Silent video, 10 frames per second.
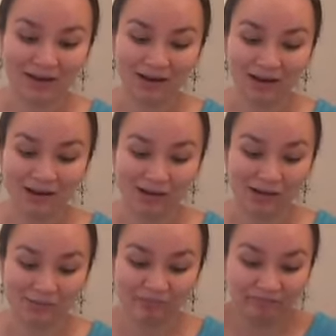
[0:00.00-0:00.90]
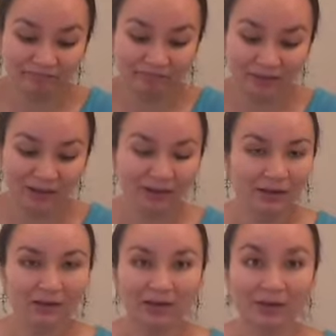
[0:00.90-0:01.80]

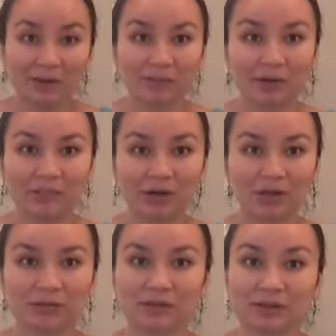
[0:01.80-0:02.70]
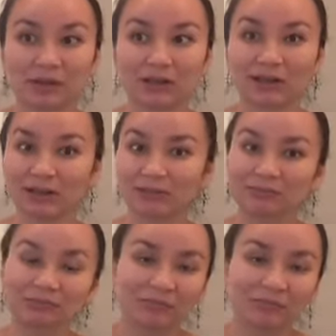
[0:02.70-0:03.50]
You know, my blood pressure was good.